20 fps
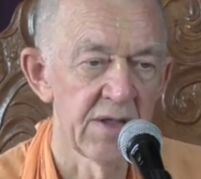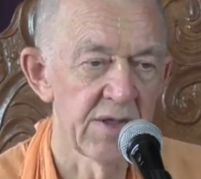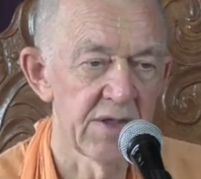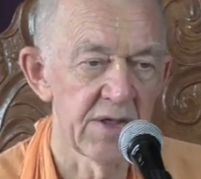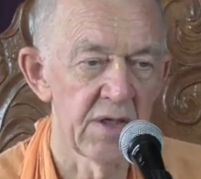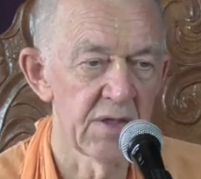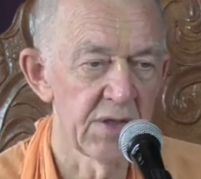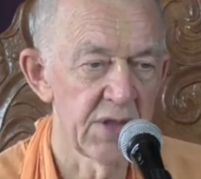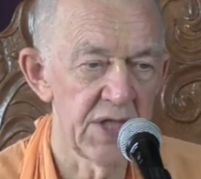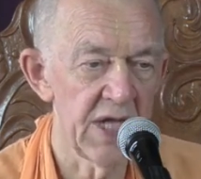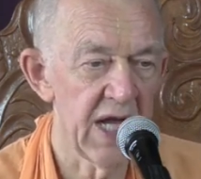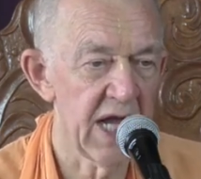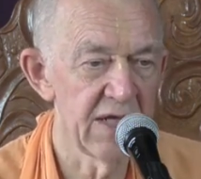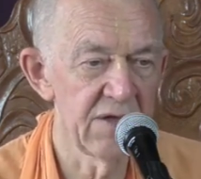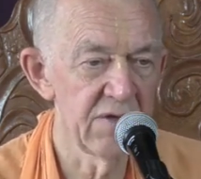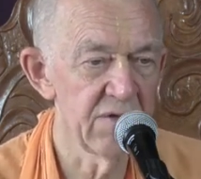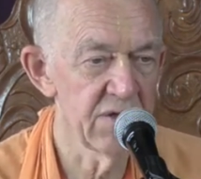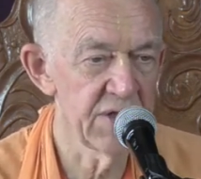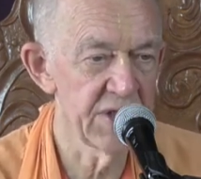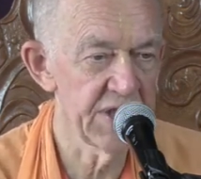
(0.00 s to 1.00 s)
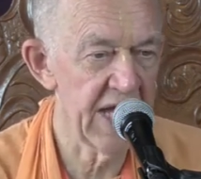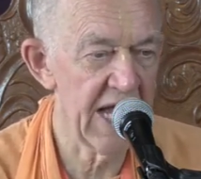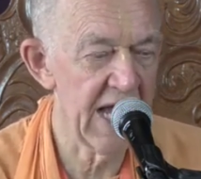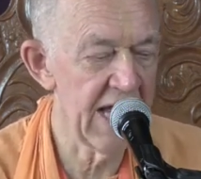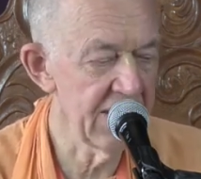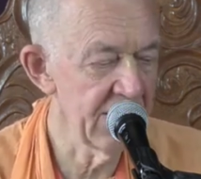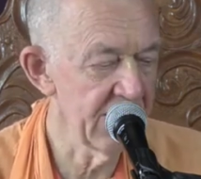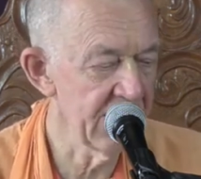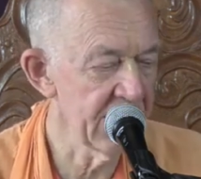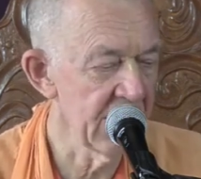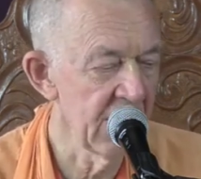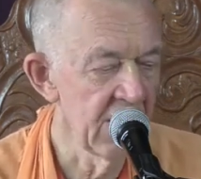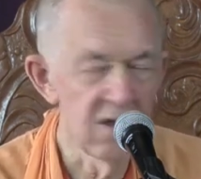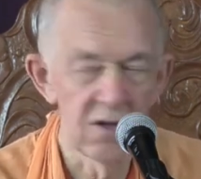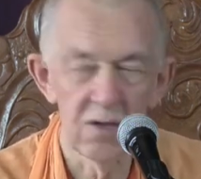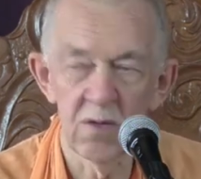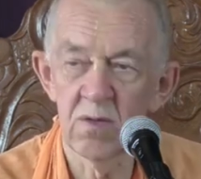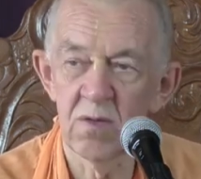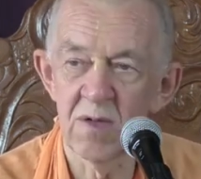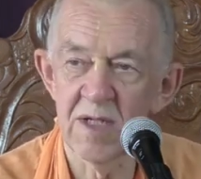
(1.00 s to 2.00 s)
So she understands
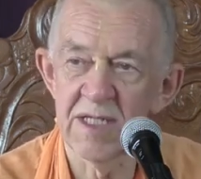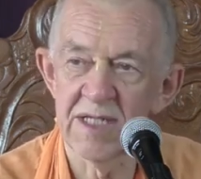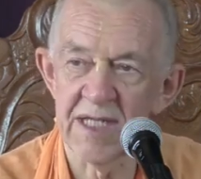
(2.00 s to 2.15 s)
who